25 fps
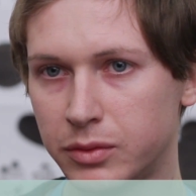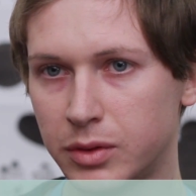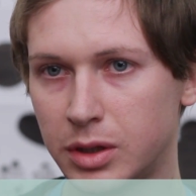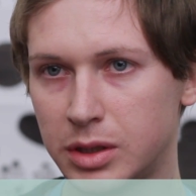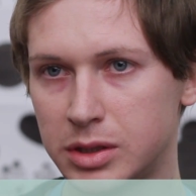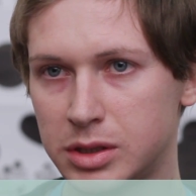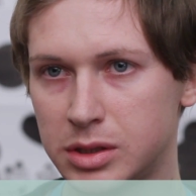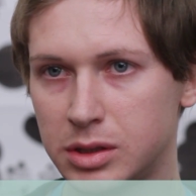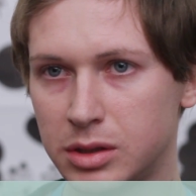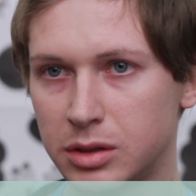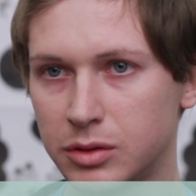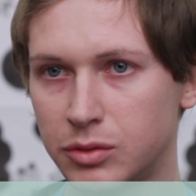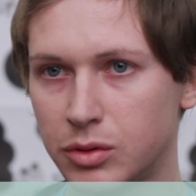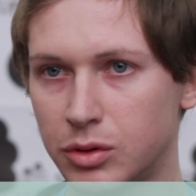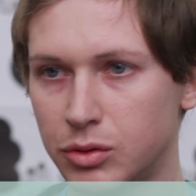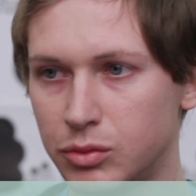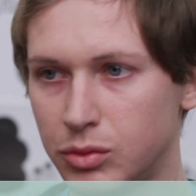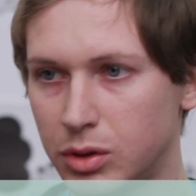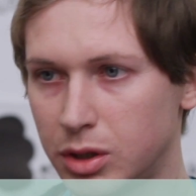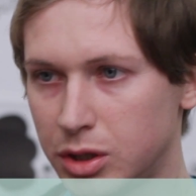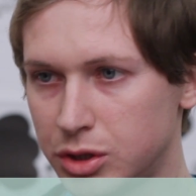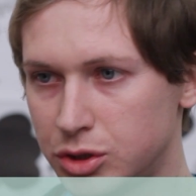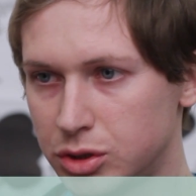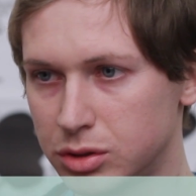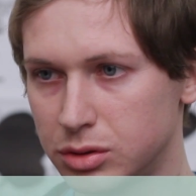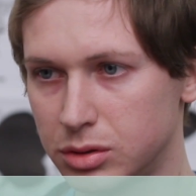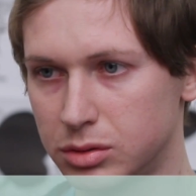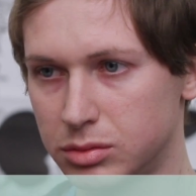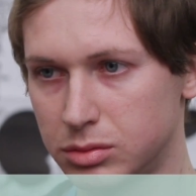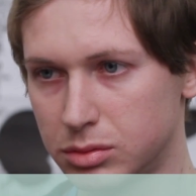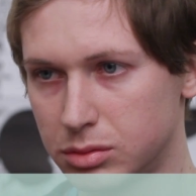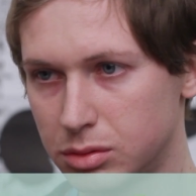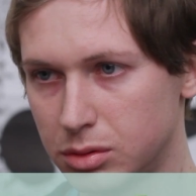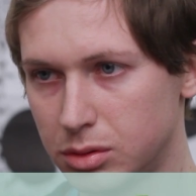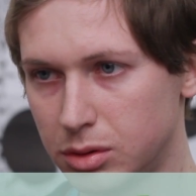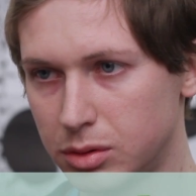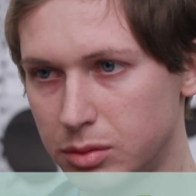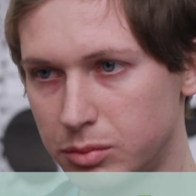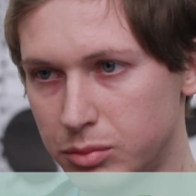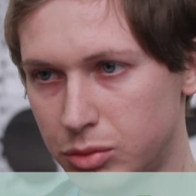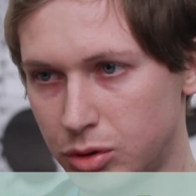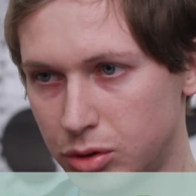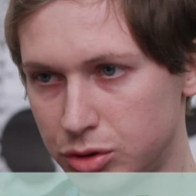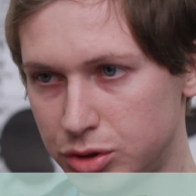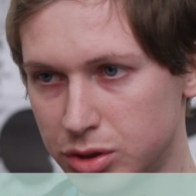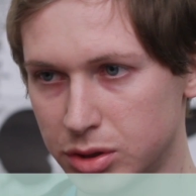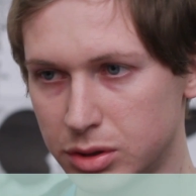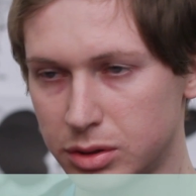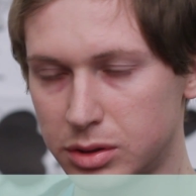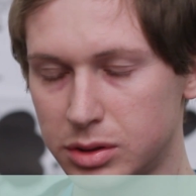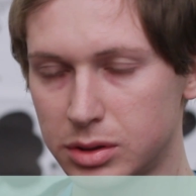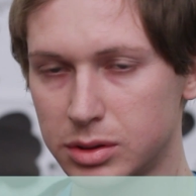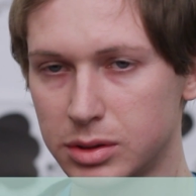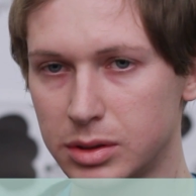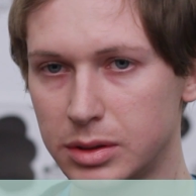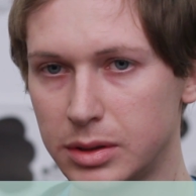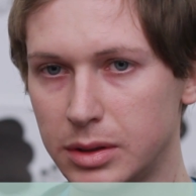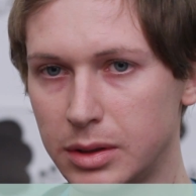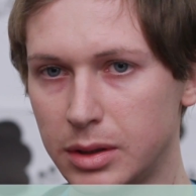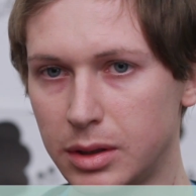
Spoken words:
as a graduation project.